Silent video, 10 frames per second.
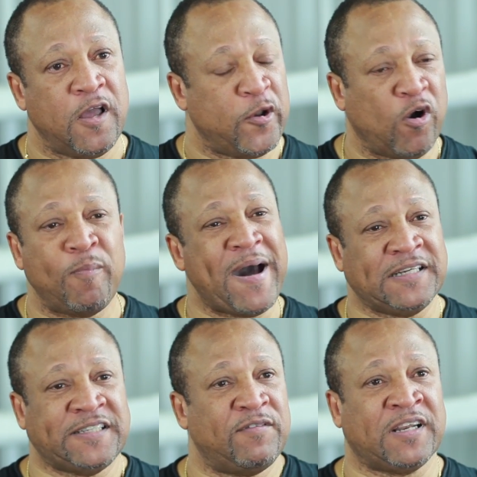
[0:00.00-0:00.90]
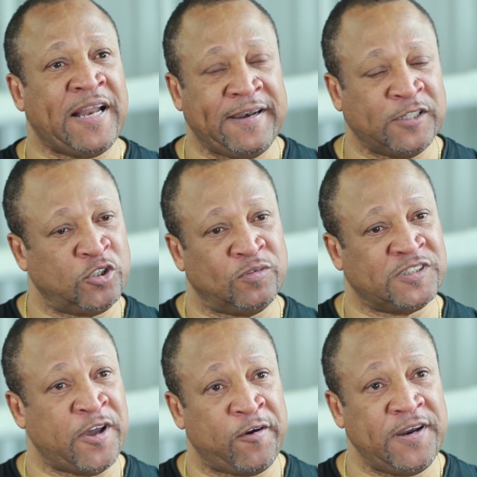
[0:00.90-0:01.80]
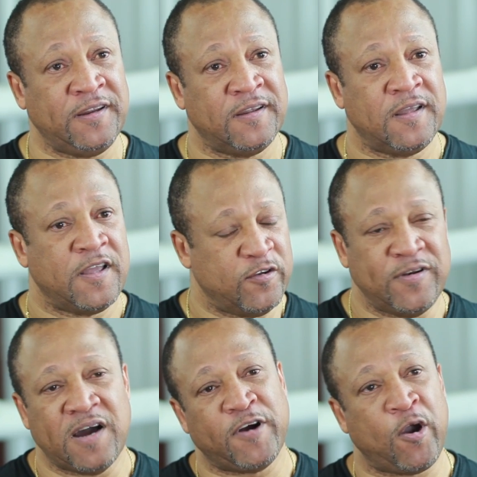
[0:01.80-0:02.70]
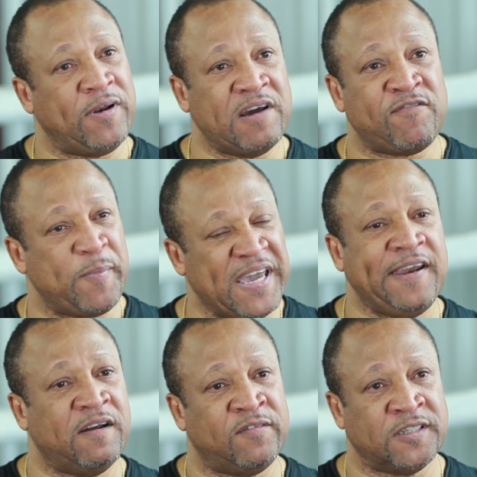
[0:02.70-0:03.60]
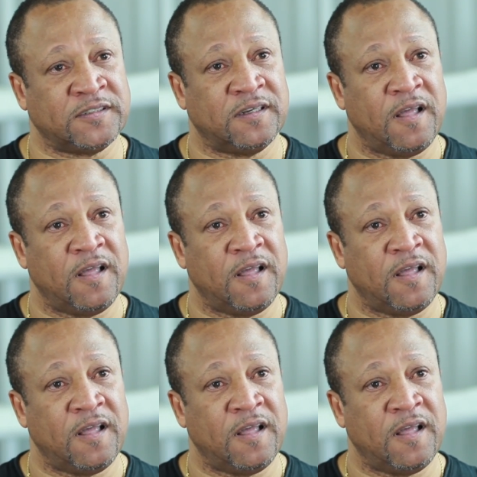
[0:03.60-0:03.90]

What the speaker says: Nobody's ever claimed that you were dirty. You never heard that from any of us.